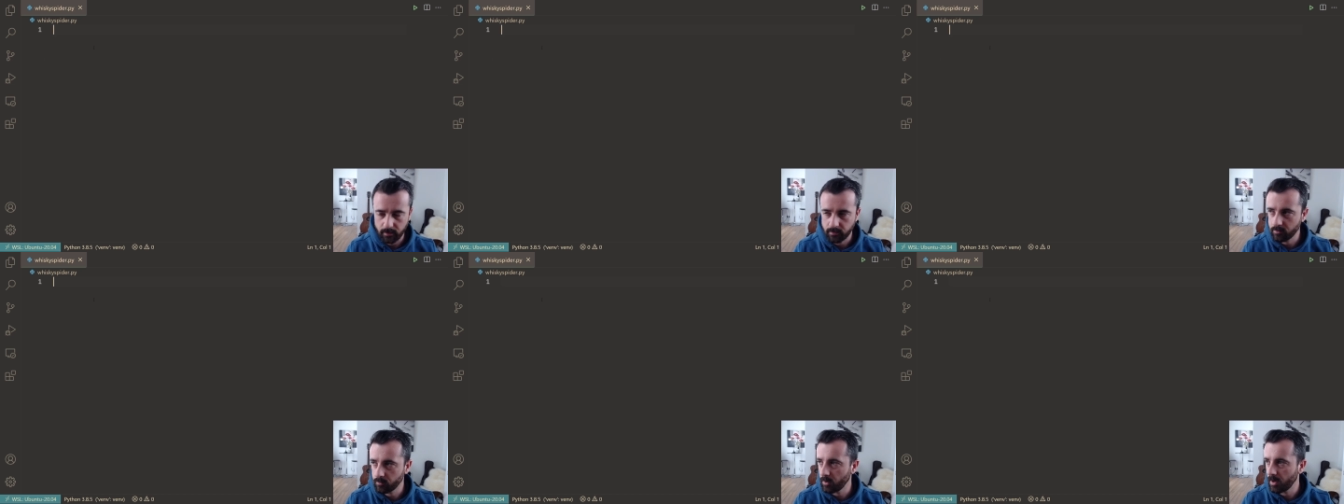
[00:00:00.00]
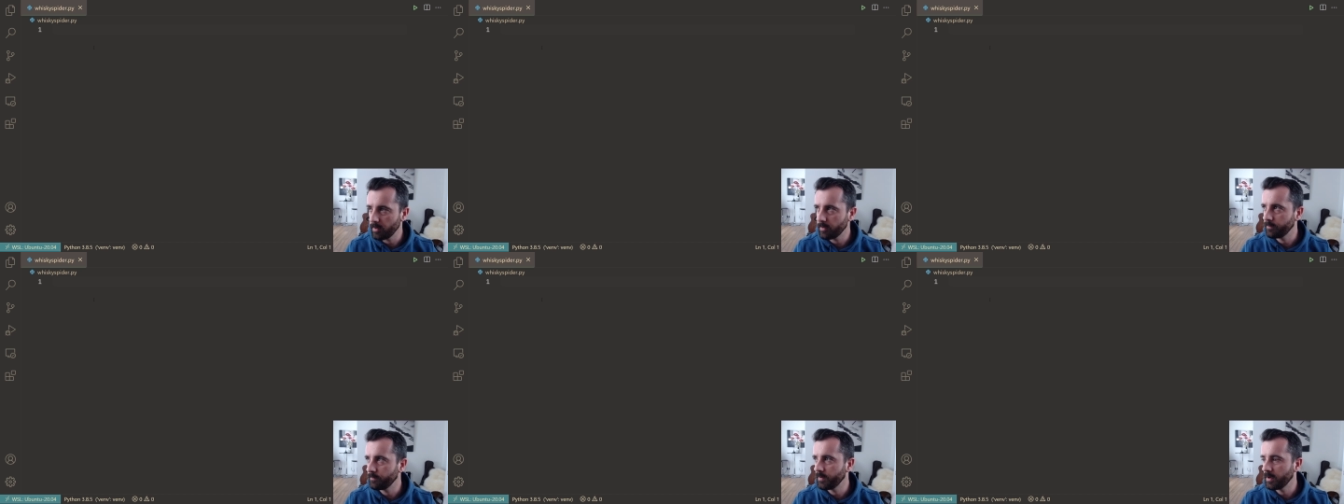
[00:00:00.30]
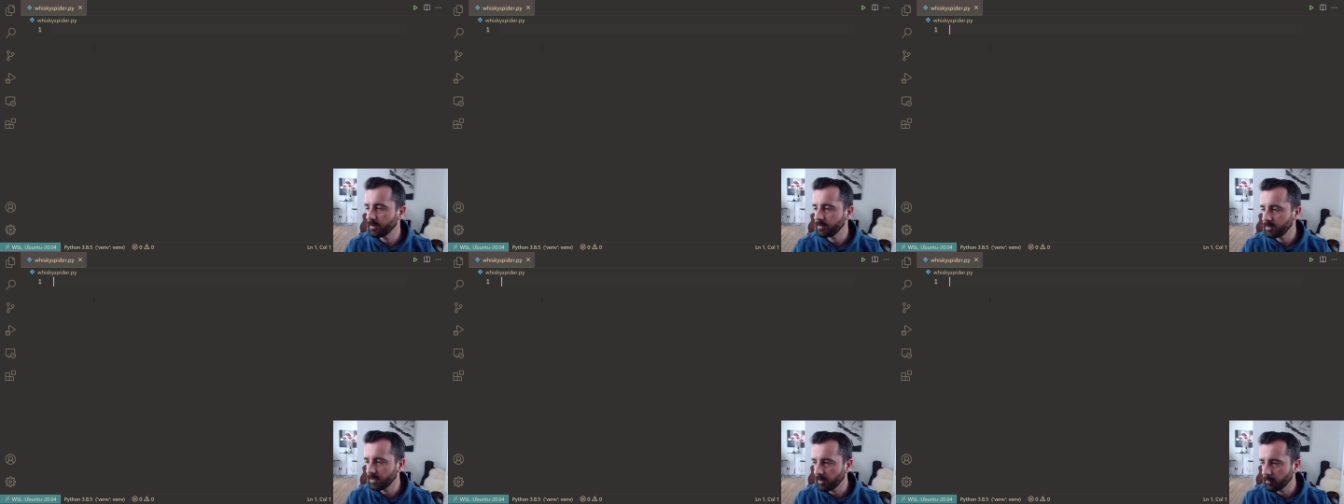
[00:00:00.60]
So what the
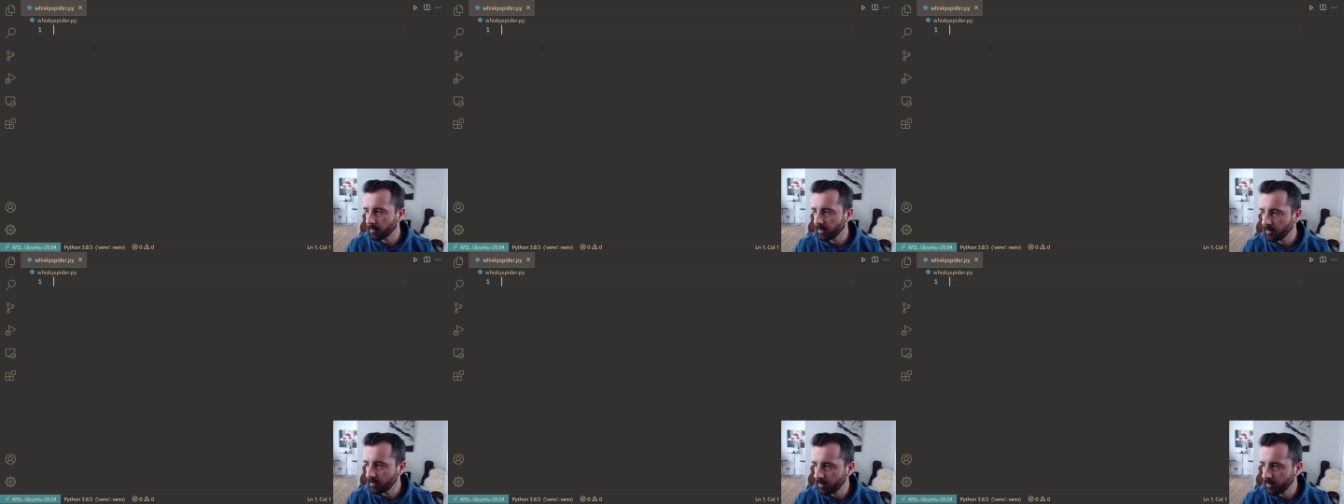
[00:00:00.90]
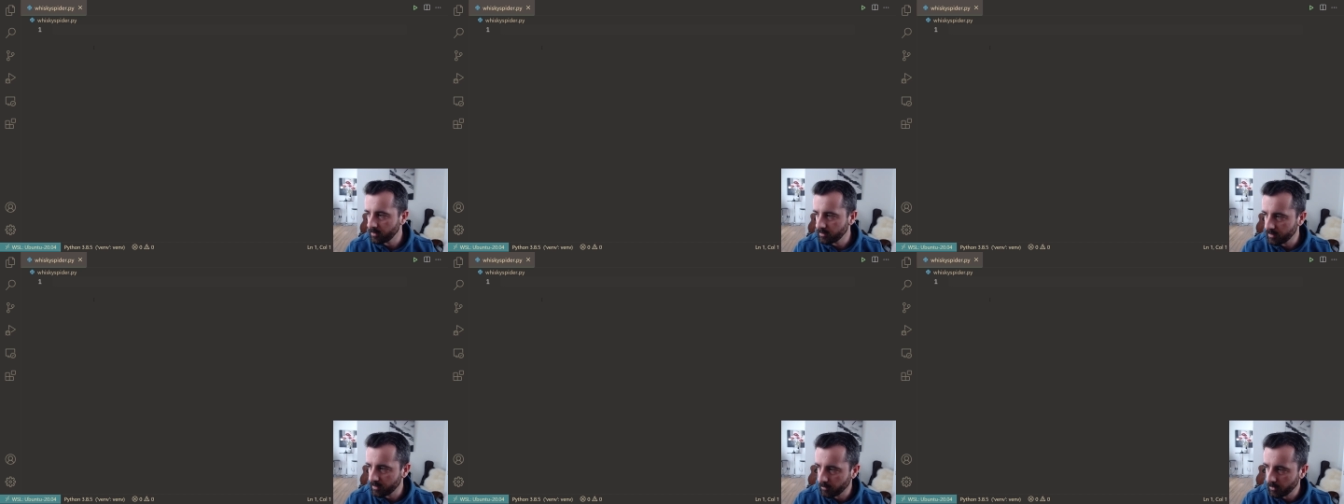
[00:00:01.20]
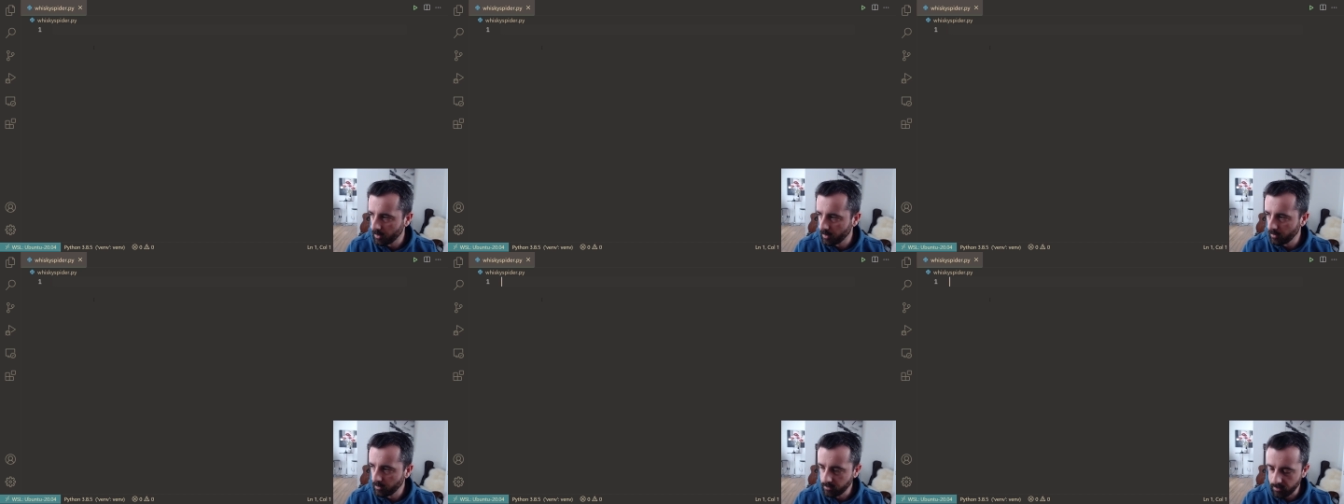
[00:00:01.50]
first thing I'm going to do is I'm
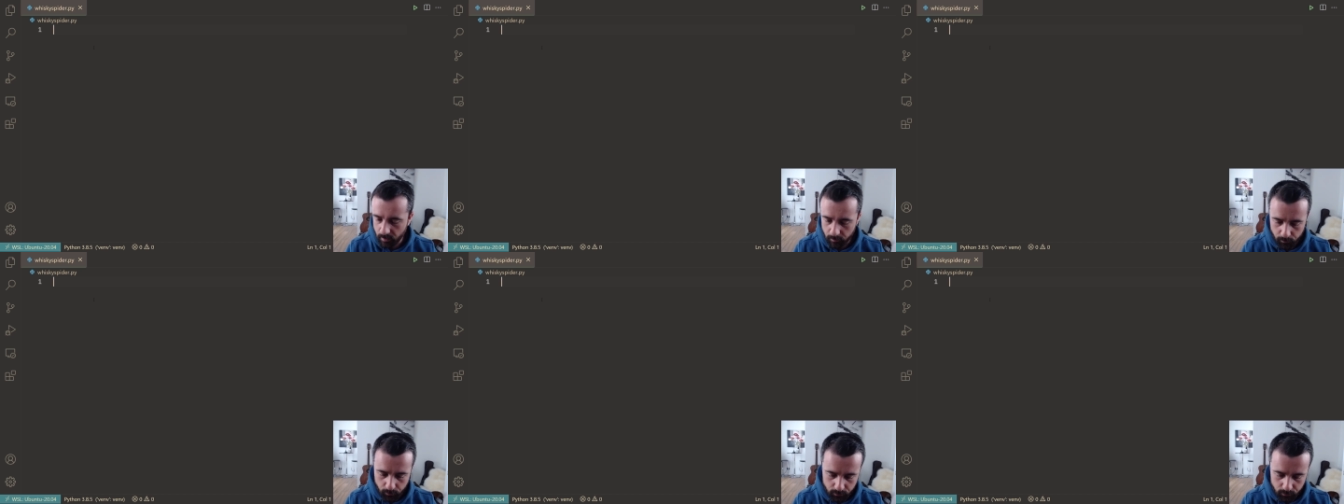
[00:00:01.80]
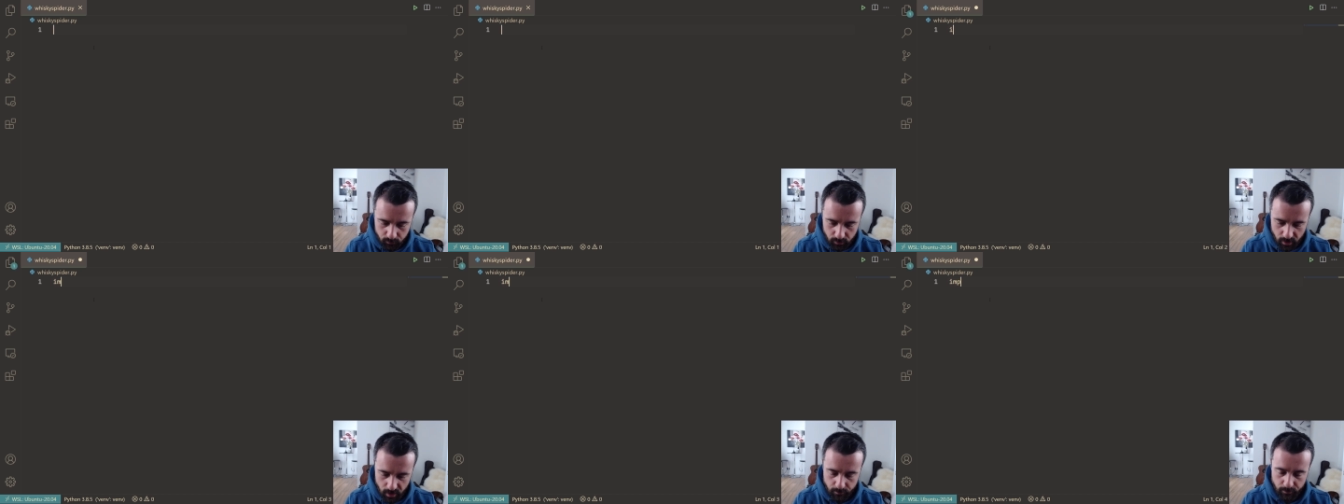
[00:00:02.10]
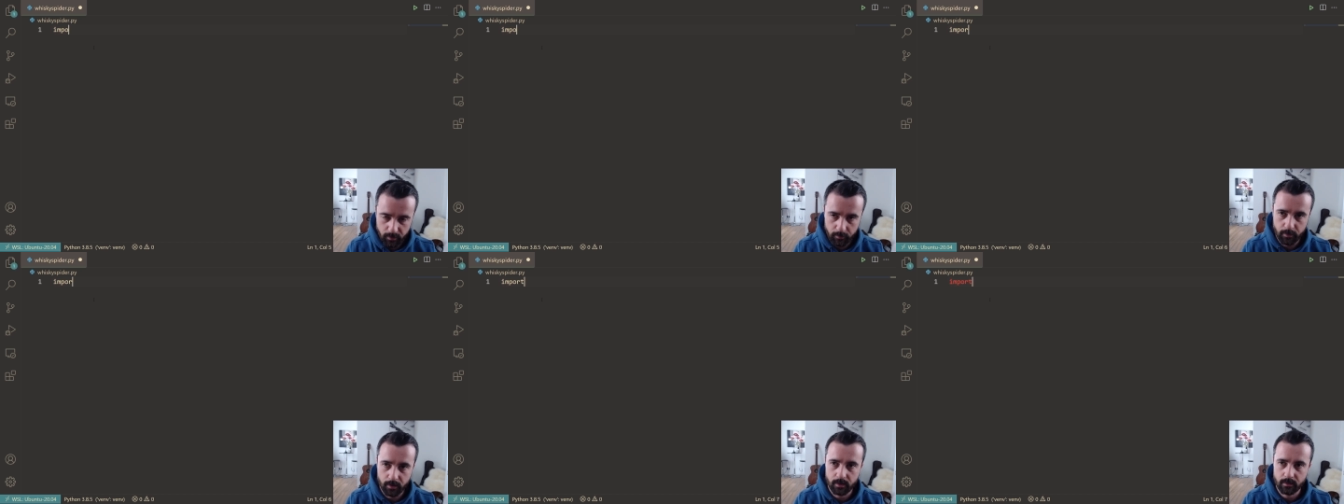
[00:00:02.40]
going to import
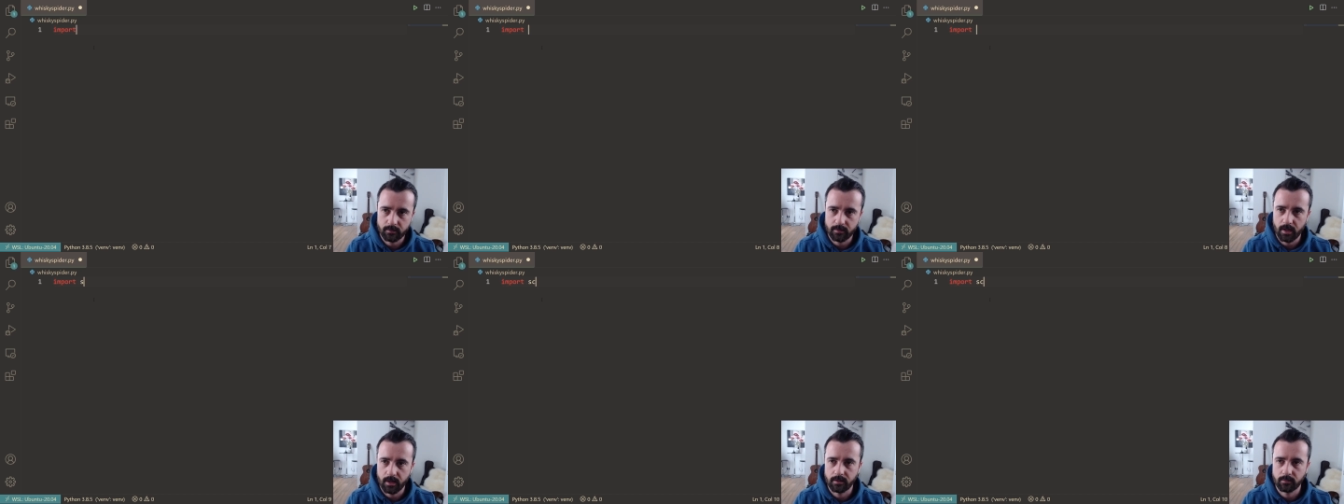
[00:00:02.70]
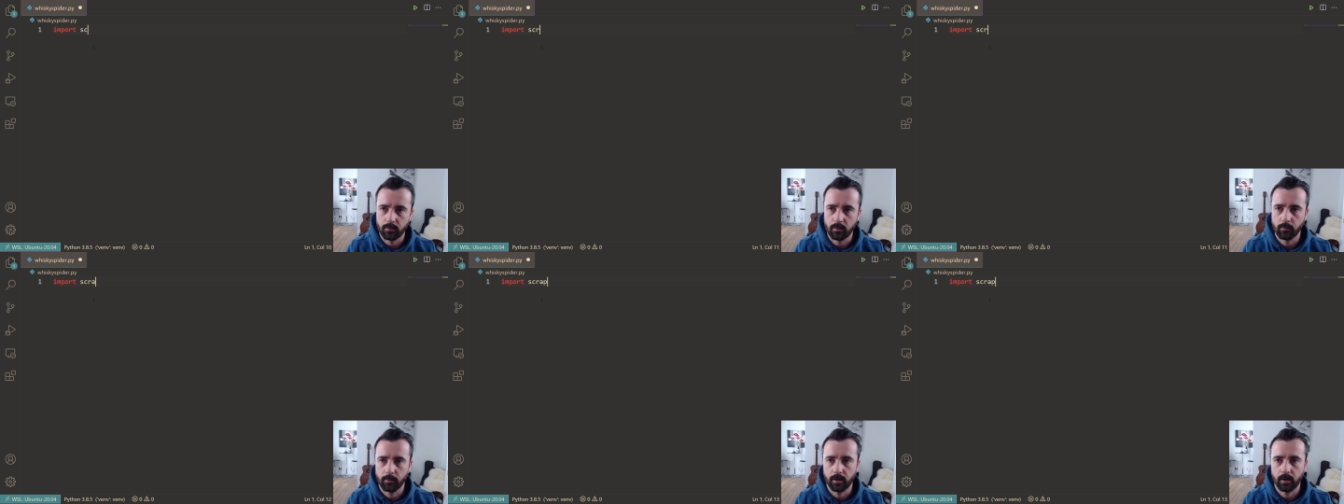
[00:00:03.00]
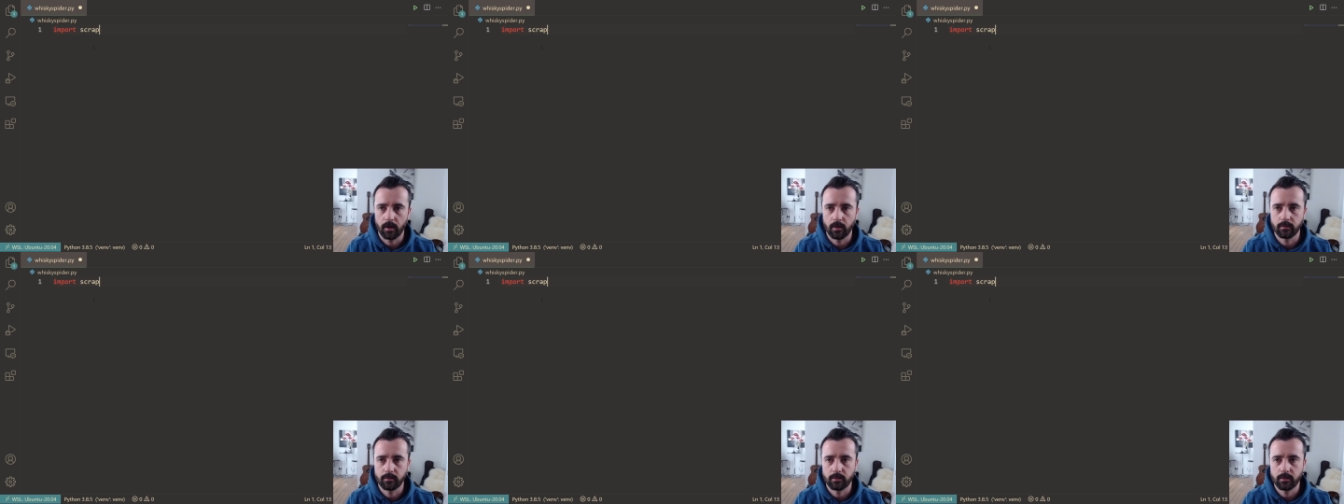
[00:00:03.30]
Scrapy because that is what we're
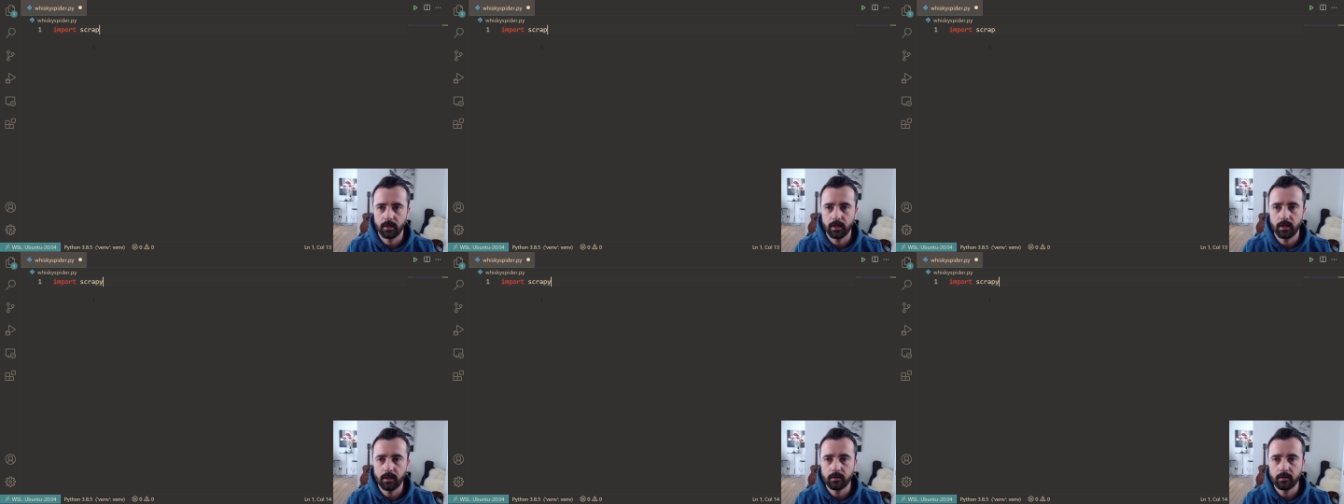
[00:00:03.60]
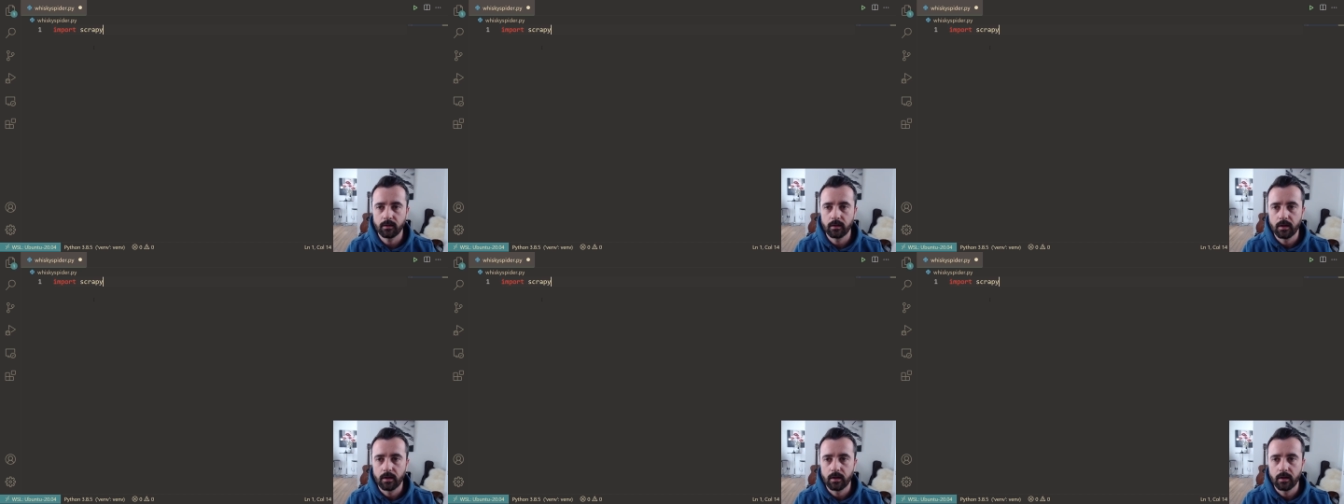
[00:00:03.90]
going to need.